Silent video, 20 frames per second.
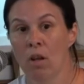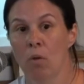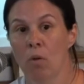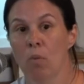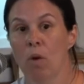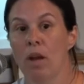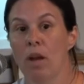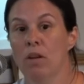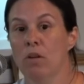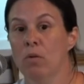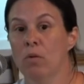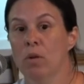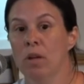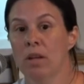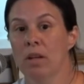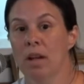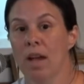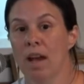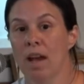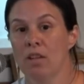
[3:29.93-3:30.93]
where you
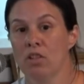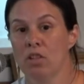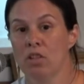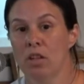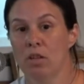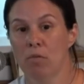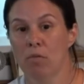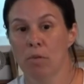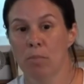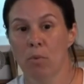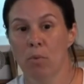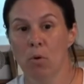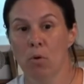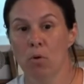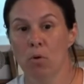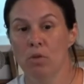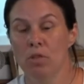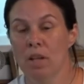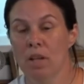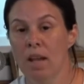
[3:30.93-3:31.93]
can actually
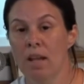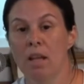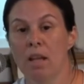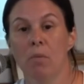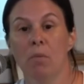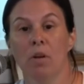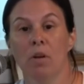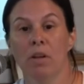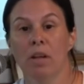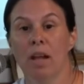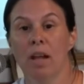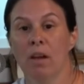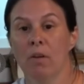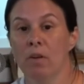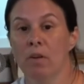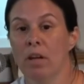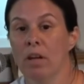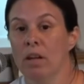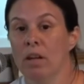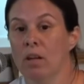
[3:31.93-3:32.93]
report anyone
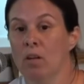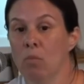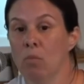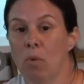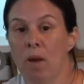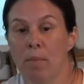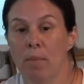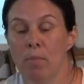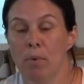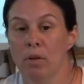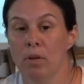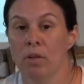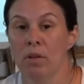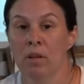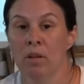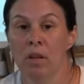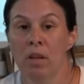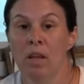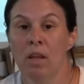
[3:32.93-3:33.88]
carrying a weapon,